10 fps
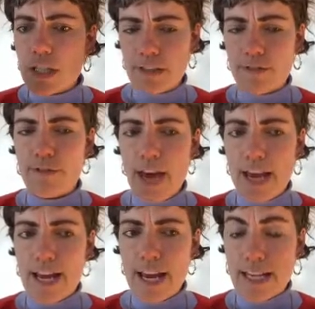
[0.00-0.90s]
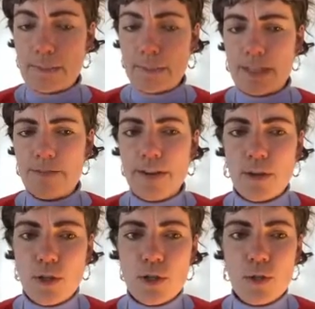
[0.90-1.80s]
give an explicit
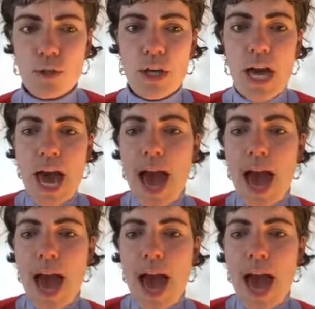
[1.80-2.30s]
value to.